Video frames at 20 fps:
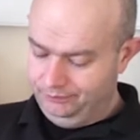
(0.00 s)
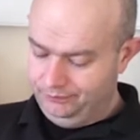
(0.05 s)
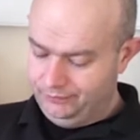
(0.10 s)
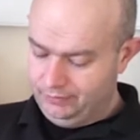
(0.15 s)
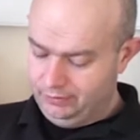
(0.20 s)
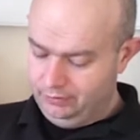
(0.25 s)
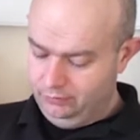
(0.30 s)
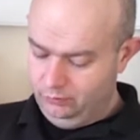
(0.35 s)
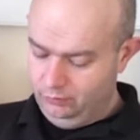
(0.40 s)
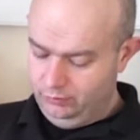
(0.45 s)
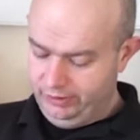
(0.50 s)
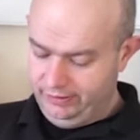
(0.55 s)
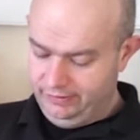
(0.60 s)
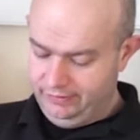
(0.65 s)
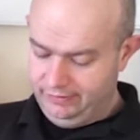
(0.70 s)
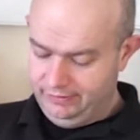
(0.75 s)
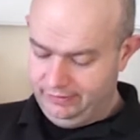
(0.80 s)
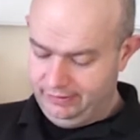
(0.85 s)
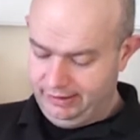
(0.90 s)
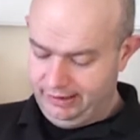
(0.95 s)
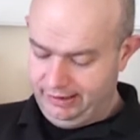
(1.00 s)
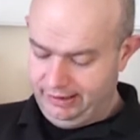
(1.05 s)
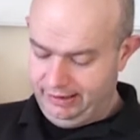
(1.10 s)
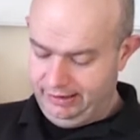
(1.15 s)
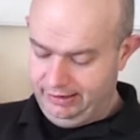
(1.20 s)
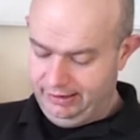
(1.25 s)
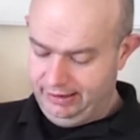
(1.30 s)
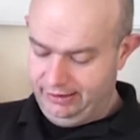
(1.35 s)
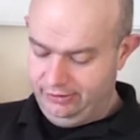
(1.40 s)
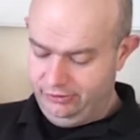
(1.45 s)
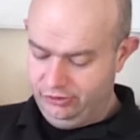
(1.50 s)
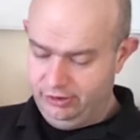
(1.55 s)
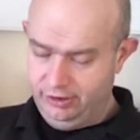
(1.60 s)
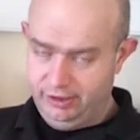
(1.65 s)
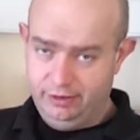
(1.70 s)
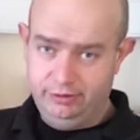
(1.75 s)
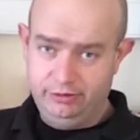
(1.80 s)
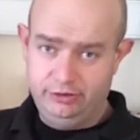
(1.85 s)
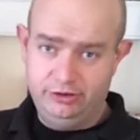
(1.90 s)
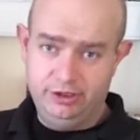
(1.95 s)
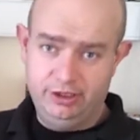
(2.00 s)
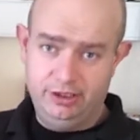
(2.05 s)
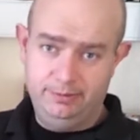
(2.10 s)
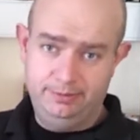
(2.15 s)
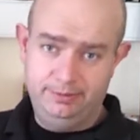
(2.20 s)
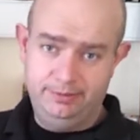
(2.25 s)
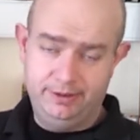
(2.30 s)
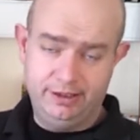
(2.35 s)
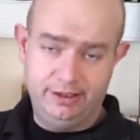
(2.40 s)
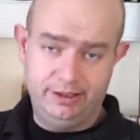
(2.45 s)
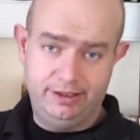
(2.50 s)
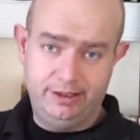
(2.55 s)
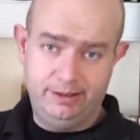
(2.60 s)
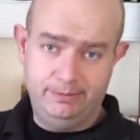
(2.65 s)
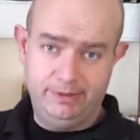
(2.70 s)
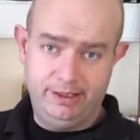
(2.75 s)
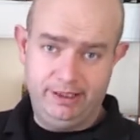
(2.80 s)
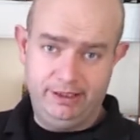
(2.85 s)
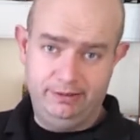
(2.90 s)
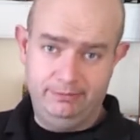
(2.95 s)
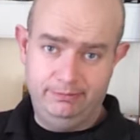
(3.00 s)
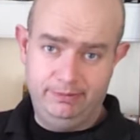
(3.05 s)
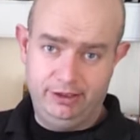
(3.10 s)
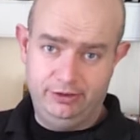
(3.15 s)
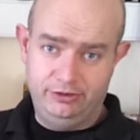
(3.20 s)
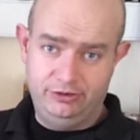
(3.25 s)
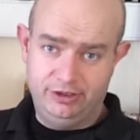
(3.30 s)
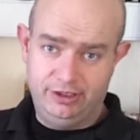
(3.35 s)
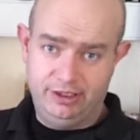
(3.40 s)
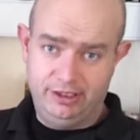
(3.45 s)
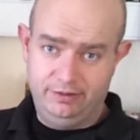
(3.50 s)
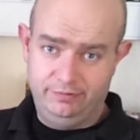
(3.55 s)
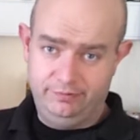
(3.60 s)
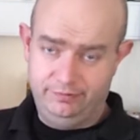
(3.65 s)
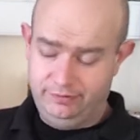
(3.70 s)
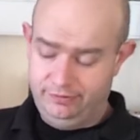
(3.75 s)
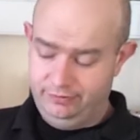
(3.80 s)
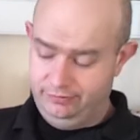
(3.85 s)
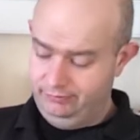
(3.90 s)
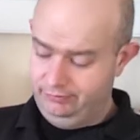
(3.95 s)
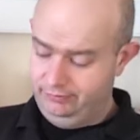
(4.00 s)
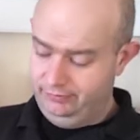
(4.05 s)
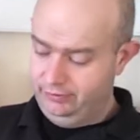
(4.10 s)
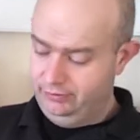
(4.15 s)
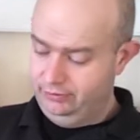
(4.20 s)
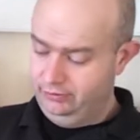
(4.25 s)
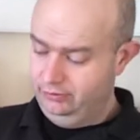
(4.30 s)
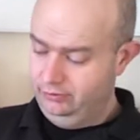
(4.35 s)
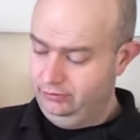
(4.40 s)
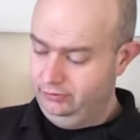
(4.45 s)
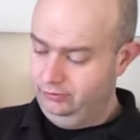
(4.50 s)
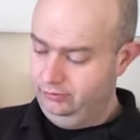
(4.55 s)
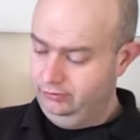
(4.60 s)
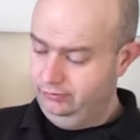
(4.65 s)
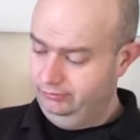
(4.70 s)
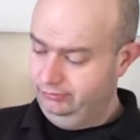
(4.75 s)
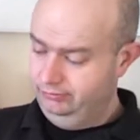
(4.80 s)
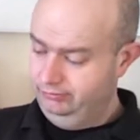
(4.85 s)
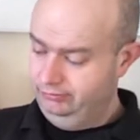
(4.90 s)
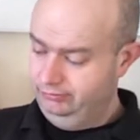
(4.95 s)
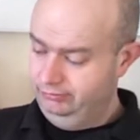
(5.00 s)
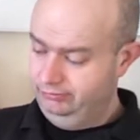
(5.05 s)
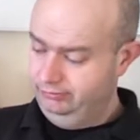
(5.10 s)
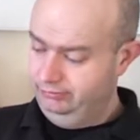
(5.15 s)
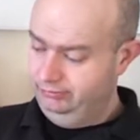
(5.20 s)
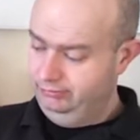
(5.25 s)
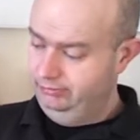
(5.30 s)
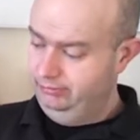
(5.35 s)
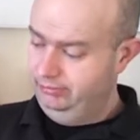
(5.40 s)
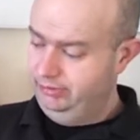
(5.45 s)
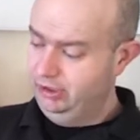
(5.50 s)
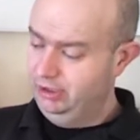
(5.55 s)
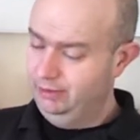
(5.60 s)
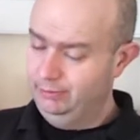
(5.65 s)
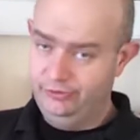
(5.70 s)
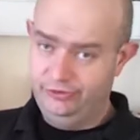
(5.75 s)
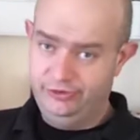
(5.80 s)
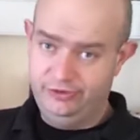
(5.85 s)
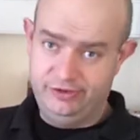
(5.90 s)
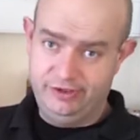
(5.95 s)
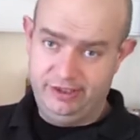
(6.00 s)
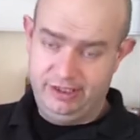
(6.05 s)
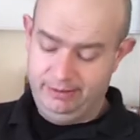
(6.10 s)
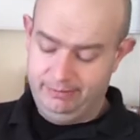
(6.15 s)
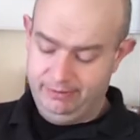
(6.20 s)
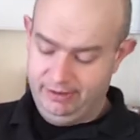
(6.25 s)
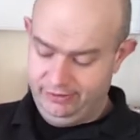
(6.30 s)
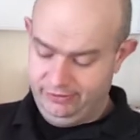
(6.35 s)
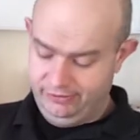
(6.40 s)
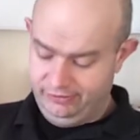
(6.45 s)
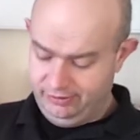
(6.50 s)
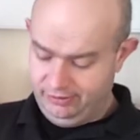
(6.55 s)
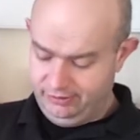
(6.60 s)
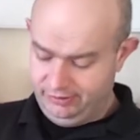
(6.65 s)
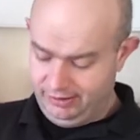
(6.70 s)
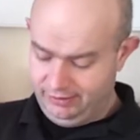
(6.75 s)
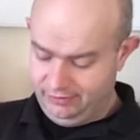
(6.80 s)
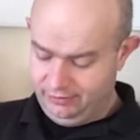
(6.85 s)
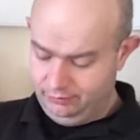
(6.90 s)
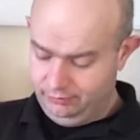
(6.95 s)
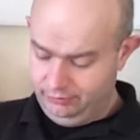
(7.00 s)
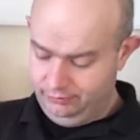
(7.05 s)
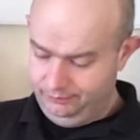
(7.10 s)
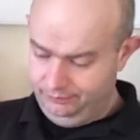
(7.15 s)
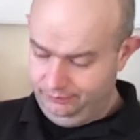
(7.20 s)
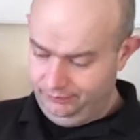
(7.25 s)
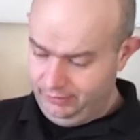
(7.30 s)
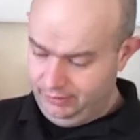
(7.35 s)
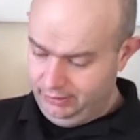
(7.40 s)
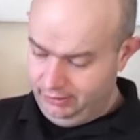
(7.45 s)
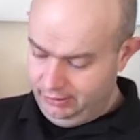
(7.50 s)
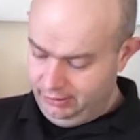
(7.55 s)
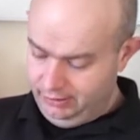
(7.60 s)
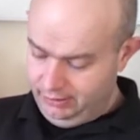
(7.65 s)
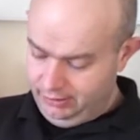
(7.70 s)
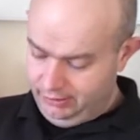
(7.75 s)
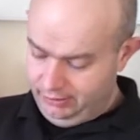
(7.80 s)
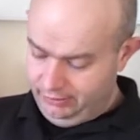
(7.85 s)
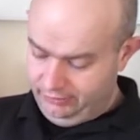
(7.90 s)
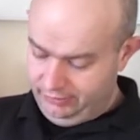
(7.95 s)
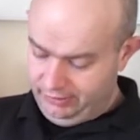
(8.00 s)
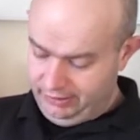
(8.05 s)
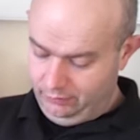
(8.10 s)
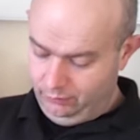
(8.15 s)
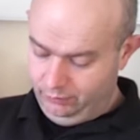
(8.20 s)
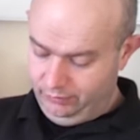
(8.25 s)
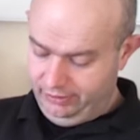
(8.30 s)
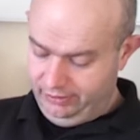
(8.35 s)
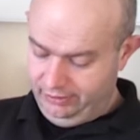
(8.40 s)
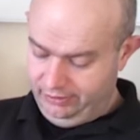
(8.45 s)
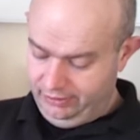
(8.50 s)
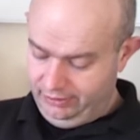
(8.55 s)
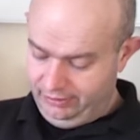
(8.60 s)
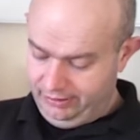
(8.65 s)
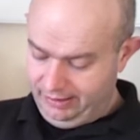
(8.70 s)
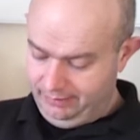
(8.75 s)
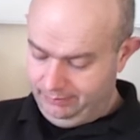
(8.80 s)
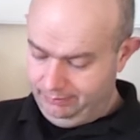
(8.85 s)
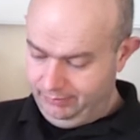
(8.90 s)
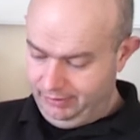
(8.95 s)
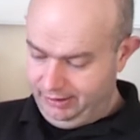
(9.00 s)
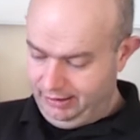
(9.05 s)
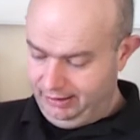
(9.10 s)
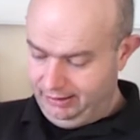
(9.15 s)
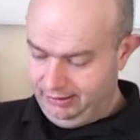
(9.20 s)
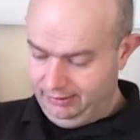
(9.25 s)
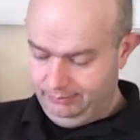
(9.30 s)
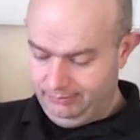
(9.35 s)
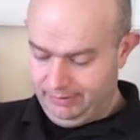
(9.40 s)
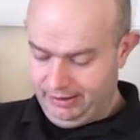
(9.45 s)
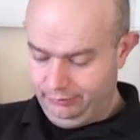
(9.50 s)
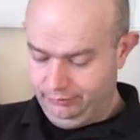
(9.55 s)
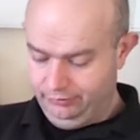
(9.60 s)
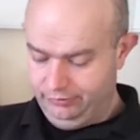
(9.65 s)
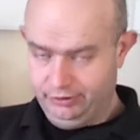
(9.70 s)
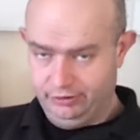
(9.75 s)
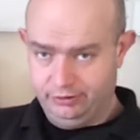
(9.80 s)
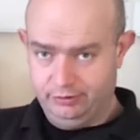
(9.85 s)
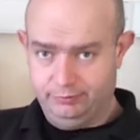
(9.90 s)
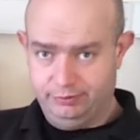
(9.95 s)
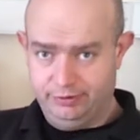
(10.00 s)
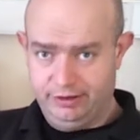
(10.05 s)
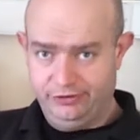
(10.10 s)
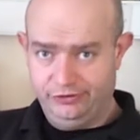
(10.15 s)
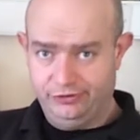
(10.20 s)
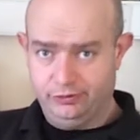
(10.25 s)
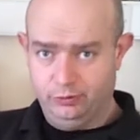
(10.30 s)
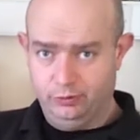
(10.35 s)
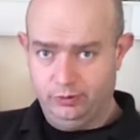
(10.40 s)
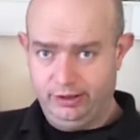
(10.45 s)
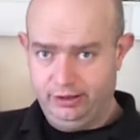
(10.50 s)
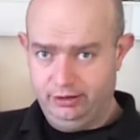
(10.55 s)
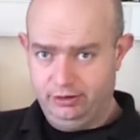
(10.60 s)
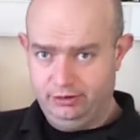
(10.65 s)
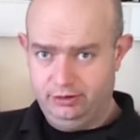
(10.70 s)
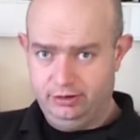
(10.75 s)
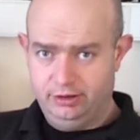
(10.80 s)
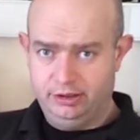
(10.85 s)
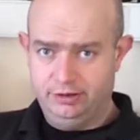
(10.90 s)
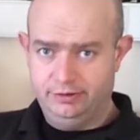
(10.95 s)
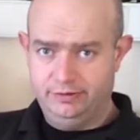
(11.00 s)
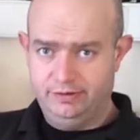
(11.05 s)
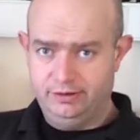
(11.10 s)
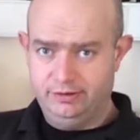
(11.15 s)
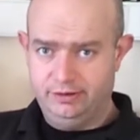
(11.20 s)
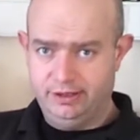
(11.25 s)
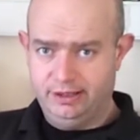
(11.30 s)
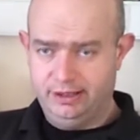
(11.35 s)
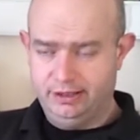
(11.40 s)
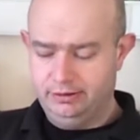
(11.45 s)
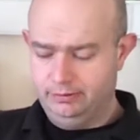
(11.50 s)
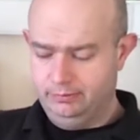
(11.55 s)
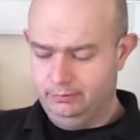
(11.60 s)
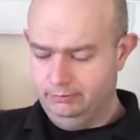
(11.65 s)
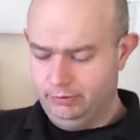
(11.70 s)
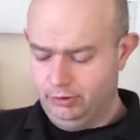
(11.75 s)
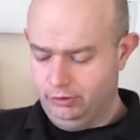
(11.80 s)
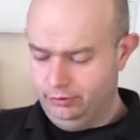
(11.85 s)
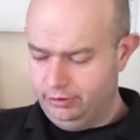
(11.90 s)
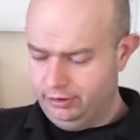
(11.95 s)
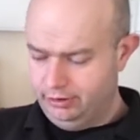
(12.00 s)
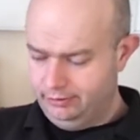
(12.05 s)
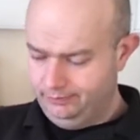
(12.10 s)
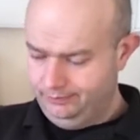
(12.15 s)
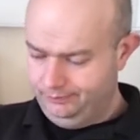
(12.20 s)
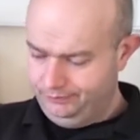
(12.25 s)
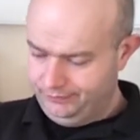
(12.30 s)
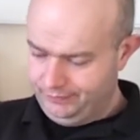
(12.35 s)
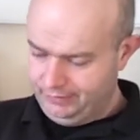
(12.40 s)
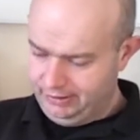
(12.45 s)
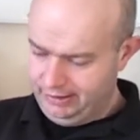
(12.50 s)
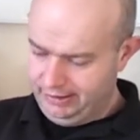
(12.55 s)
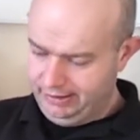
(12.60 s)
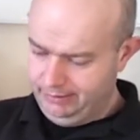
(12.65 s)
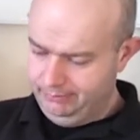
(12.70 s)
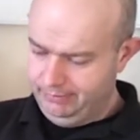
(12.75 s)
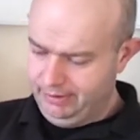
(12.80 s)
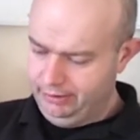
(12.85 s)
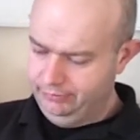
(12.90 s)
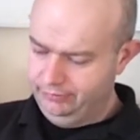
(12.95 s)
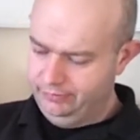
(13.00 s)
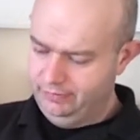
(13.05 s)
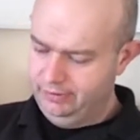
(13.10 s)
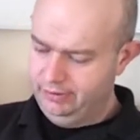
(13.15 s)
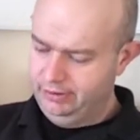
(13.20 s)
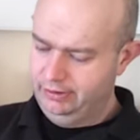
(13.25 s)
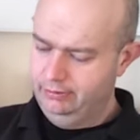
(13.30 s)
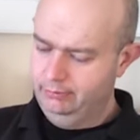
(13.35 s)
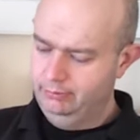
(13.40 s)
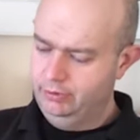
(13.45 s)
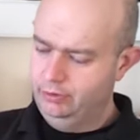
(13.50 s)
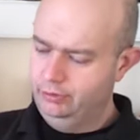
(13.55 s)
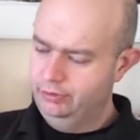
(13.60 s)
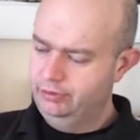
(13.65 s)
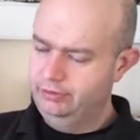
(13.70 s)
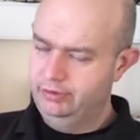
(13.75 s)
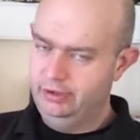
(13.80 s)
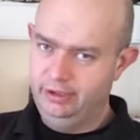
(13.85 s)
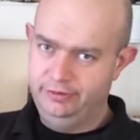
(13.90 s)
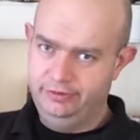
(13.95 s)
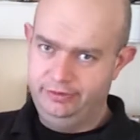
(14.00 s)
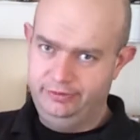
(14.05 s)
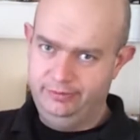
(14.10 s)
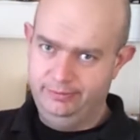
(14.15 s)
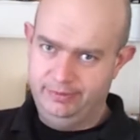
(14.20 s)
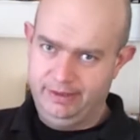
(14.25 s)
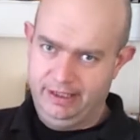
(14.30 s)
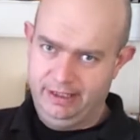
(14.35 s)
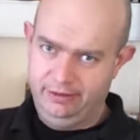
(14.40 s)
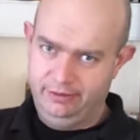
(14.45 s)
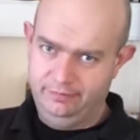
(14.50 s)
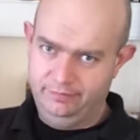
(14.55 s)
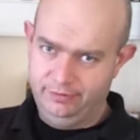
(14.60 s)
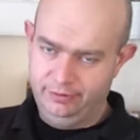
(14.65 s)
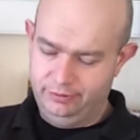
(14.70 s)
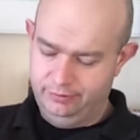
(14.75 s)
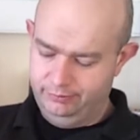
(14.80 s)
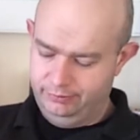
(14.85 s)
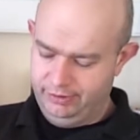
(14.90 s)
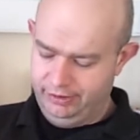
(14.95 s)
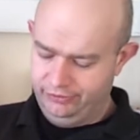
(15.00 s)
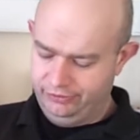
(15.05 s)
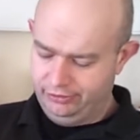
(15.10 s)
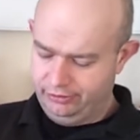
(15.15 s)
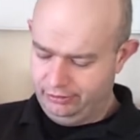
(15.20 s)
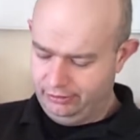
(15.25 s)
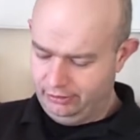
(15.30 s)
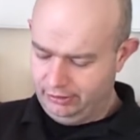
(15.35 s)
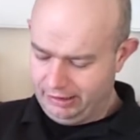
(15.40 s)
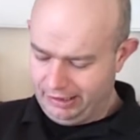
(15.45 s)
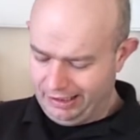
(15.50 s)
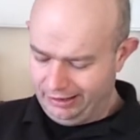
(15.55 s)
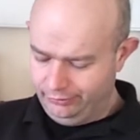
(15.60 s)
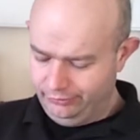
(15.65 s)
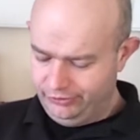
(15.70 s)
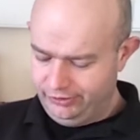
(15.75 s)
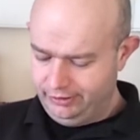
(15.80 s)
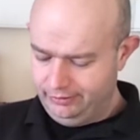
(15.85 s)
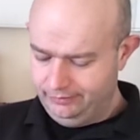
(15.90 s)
with a engineering shop, and they're making me a shaft to be almost the same as this one, that will let me mount the compressor wheel onto the motor, mount the motor onto the back of the compressor housing,